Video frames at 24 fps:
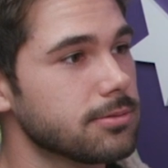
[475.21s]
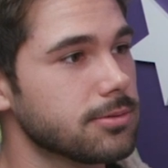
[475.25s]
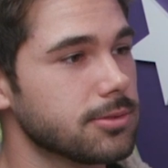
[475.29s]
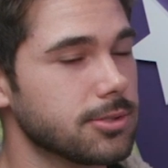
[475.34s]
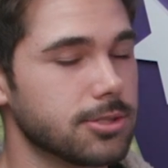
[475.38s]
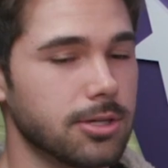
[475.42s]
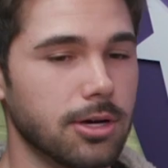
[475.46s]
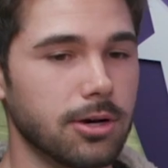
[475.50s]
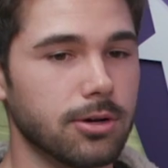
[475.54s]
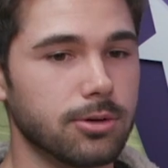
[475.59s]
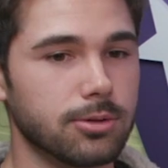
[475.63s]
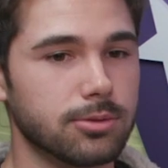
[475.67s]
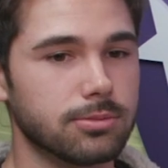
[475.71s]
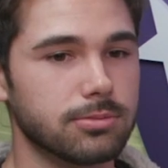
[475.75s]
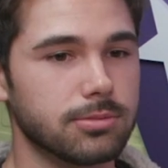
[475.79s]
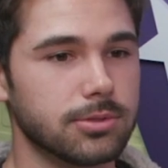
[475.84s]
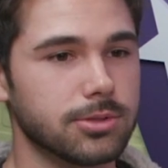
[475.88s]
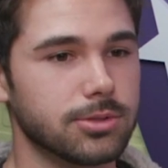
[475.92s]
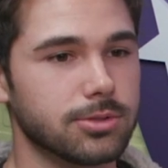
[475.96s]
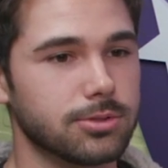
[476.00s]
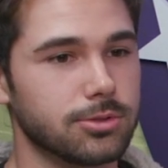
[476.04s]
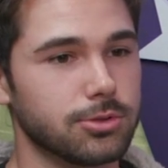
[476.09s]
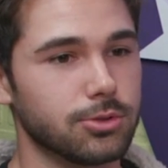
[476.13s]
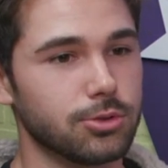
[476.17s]
So
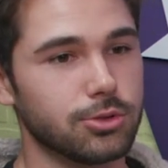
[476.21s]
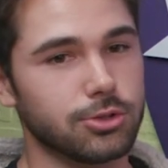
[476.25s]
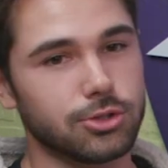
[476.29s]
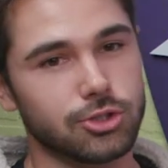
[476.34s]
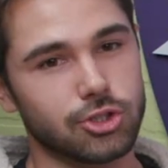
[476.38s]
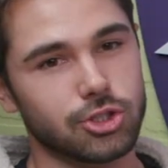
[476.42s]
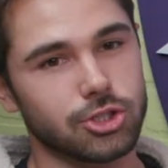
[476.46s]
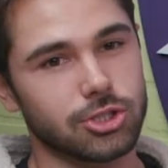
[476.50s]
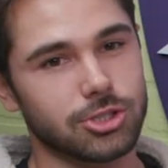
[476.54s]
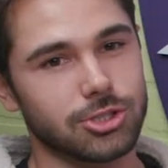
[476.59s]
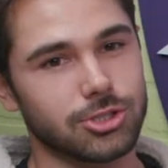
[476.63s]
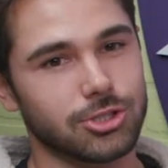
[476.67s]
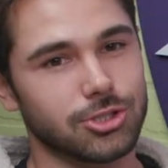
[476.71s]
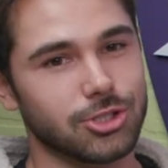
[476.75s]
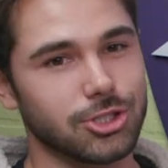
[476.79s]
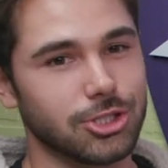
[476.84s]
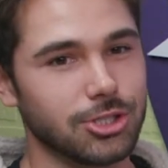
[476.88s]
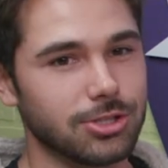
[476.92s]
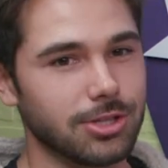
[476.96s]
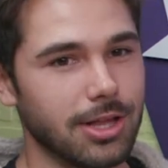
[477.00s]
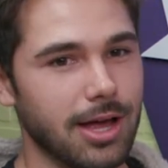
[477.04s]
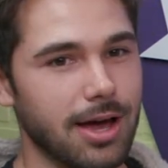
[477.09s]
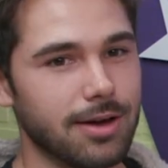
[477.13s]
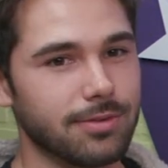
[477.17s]
as soon as
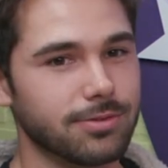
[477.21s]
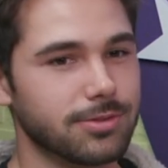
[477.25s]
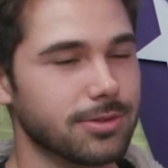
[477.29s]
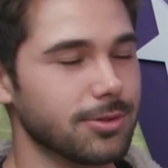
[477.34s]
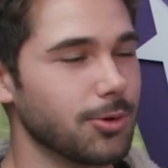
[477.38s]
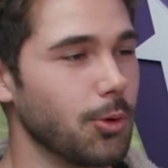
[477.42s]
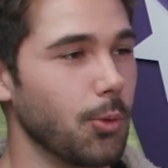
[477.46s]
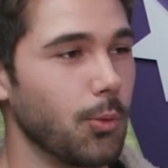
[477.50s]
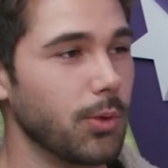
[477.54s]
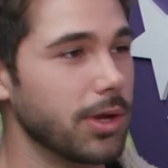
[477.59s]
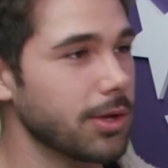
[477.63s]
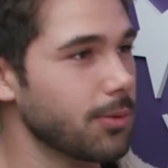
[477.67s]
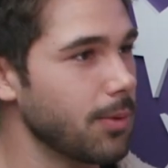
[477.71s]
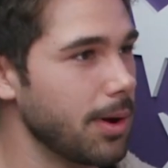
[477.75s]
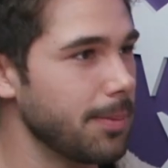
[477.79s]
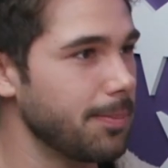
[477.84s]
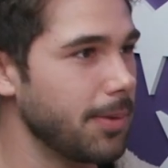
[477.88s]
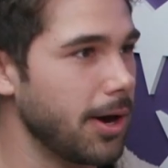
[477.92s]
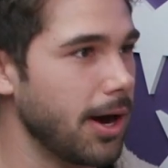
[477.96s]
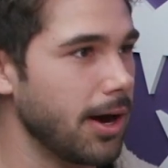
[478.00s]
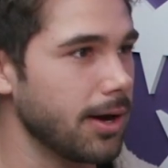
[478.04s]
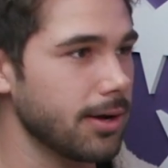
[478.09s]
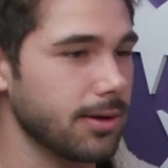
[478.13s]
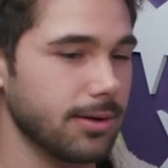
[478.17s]
she left, a week went
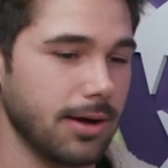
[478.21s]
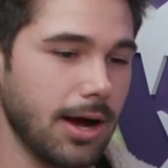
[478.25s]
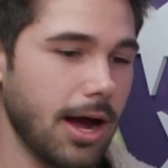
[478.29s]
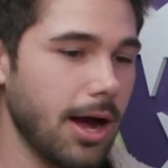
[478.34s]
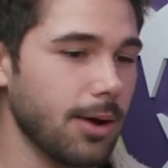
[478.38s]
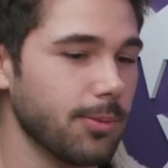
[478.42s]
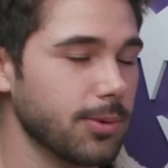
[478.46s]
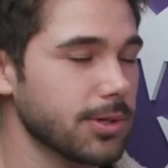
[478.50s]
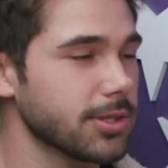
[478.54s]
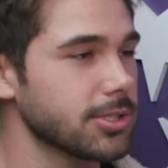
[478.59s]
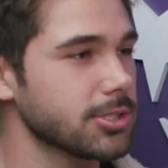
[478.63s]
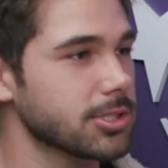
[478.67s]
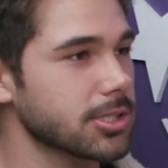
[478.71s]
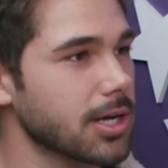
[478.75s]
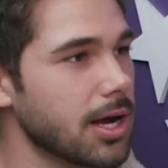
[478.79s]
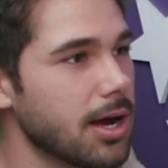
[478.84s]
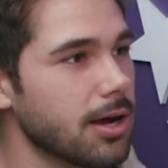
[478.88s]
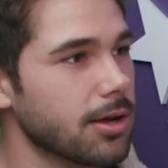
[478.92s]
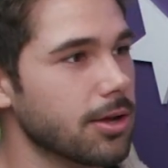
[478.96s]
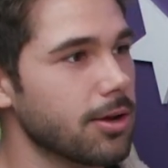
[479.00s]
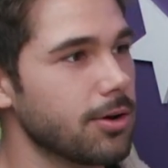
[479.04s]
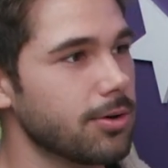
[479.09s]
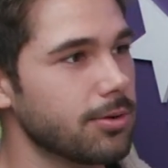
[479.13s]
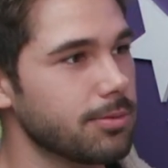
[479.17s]
by. I went to
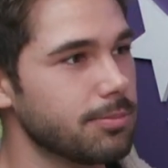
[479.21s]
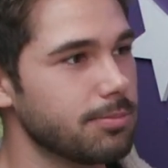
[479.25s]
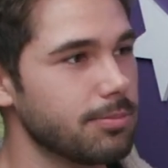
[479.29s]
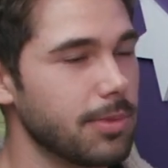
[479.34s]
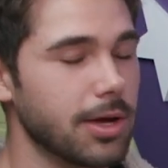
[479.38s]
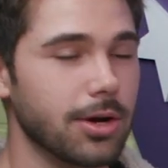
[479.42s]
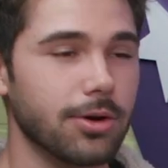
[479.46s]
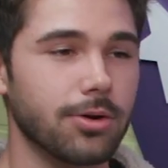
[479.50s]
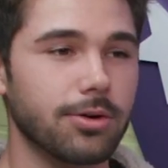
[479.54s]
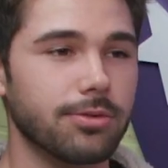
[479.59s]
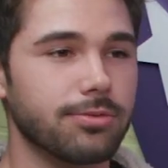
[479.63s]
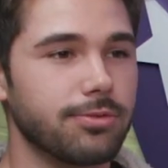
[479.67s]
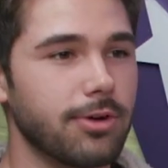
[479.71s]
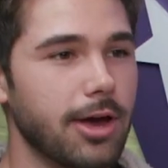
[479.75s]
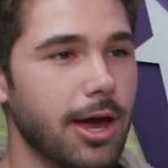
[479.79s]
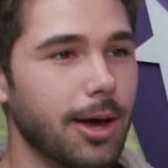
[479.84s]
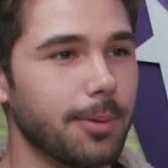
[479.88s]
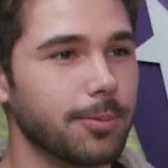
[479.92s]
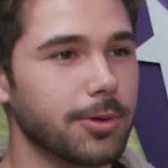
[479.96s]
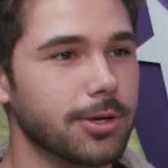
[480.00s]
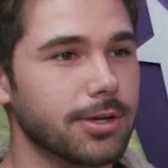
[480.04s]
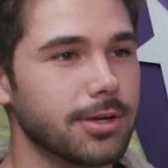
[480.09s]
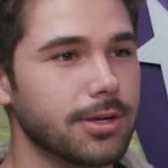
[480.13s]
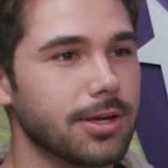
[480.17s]
Chicago, met her
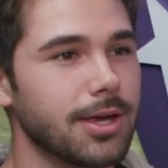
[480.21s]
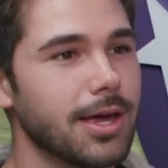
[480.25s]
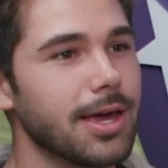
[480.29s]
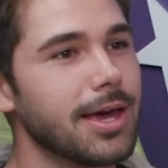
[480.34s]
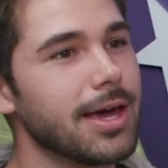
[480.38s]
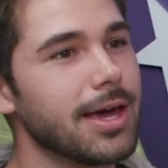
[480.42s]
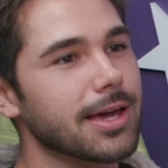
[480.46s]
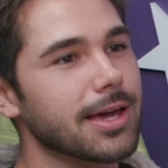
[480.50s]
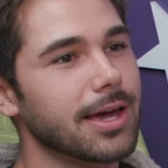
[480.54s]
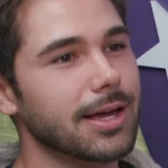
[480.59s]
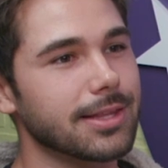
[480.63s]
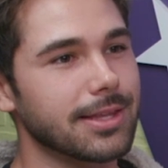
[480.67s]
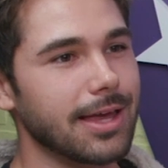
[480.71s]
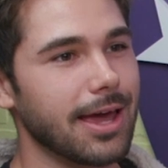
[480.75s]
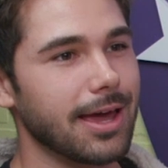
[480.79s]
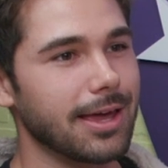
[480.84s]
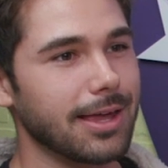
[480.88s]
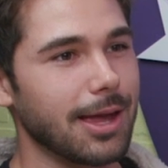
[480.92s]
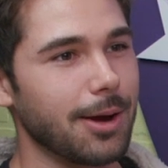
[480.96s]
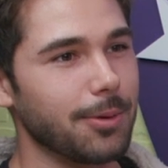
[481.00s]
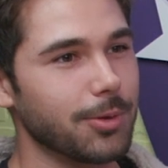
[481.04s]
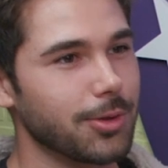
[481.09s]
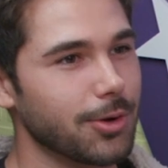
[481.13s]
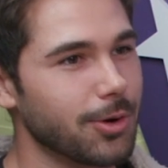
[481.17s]
family, got to
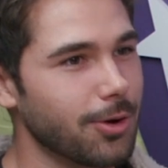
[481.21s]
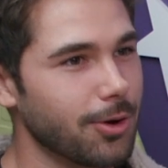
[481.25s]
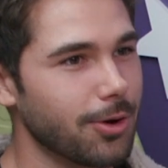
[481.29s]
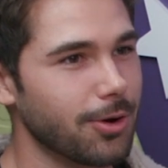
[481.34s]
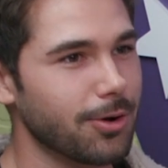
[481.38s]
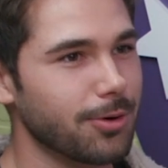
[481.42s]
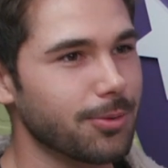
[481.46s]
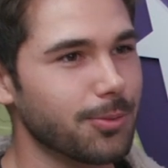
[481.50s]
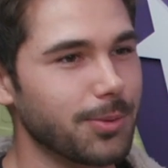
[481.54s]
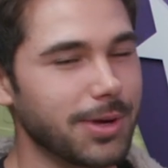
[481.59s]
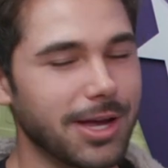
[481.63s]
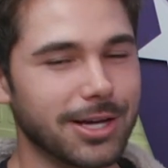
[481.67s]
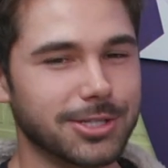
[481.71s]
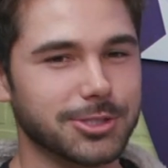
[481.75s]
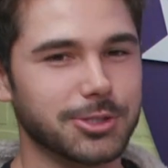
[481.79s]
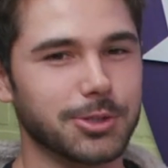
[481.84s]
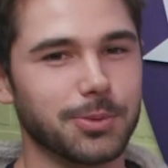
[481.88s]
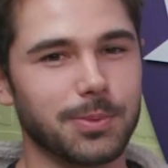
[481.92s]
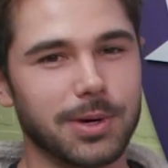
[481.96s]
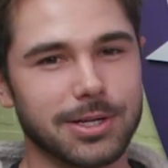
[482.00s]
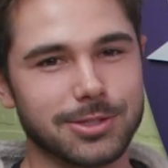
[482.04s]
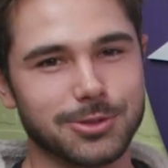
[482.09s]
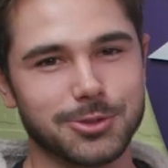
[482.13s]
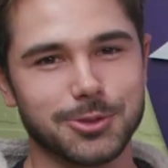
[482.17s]
hang out with her. We actually
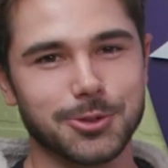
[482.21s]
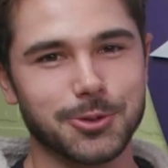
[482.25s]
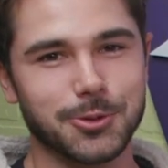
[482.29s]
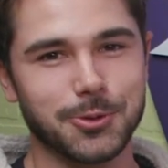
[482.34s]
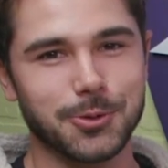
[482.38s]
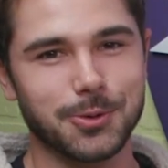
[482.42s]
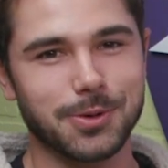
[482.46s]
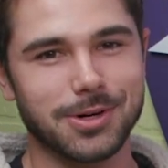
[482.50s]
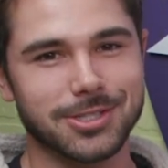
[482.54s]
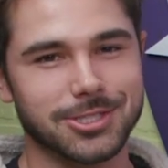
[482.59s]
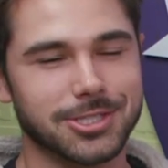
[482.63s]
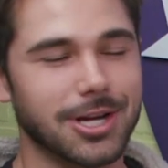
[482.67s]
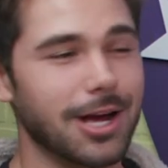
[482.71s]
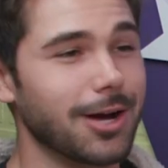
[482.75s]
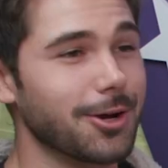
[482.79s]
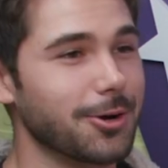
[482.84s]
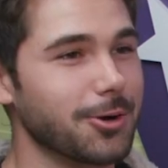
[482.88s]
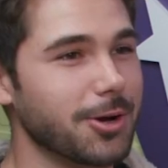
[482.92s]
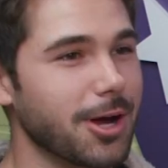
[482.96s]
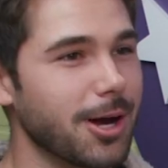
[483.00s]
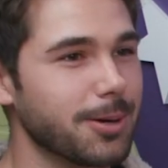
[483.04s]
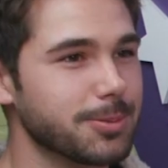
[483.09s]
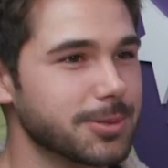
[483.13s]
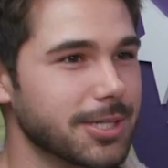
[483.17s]
went to a
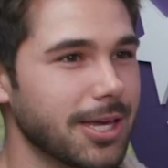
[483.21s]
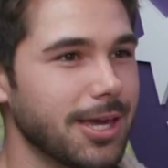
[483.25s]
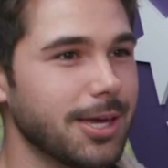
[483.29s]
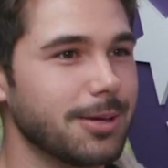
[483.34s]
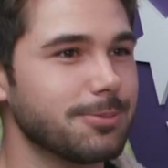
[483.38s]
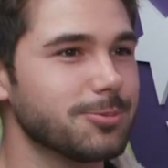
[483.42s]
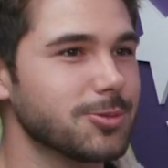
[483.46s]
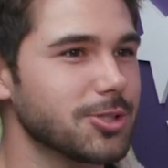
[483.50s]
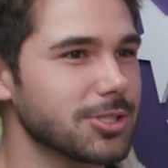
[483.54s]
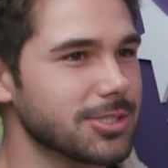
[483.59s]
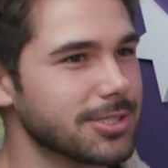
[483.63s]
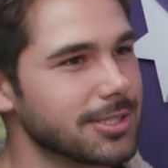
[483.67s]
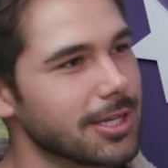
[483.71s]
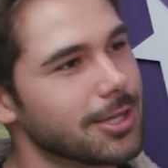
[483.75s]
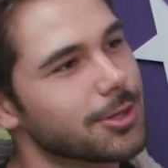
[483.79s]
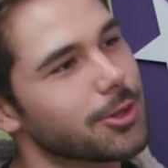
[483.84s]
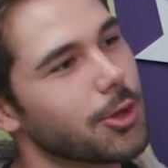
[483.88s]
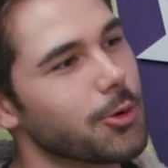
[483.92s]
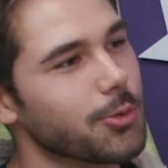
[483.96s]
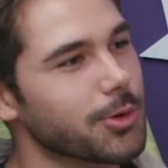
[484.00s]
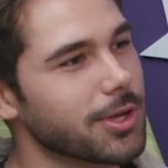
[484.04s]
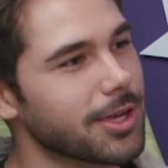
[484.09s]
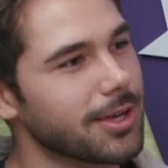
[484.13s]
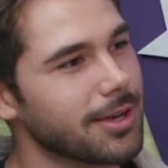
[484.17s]
Chicago Cubs game, just stayed
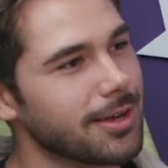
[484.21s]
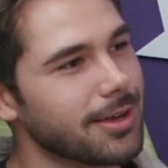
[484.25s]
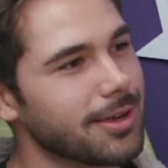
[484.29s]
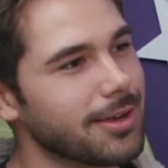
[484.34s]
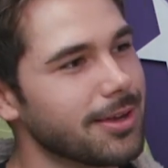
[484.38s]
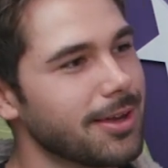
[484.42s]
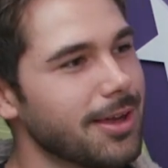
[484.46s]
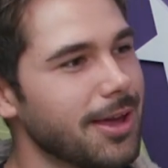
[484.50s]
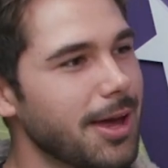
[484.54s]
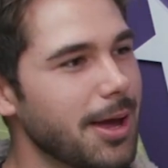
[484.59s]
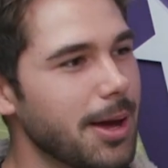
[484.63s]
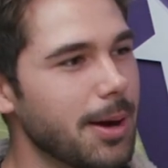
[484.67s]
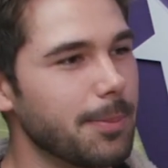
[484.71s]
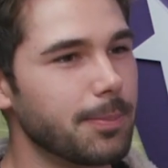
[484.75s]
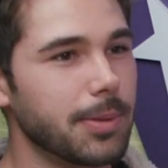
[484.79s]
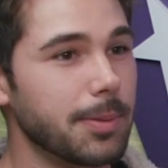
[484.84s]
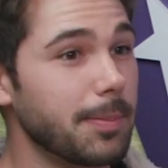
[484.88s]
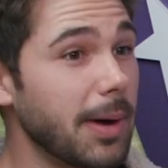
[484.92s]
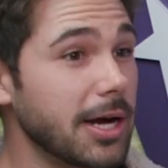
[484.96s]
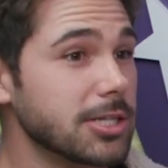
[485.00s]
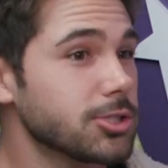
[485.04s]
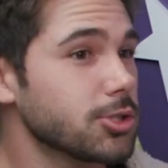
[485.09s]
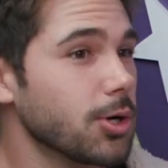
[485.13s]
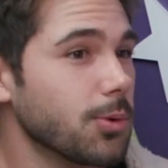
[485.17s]
low nice. key. But
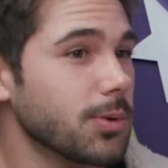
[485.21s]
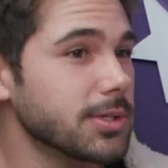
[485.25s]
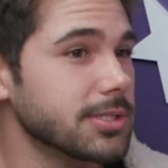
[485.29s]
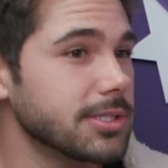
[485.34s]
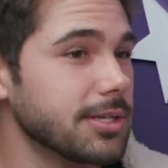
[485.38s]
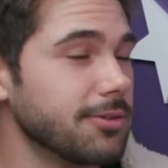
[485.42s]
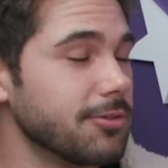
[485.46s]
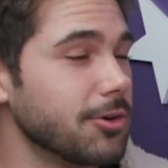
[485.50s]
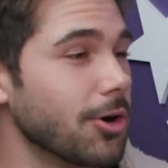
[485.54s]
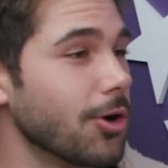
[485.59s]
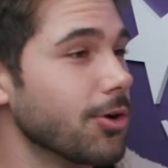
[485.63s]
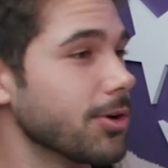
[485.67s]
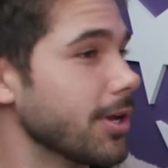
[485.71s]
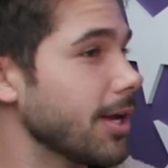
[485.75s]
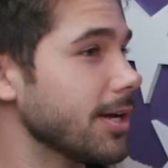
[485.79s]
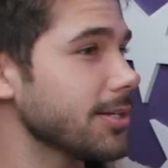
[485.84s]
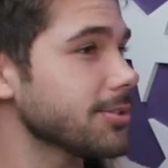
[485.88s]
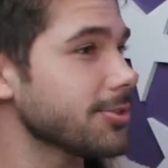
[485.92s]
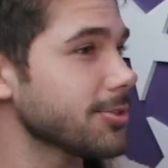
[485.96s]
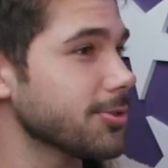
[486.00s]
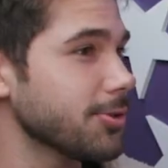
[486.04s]
my show wasn't even on yet,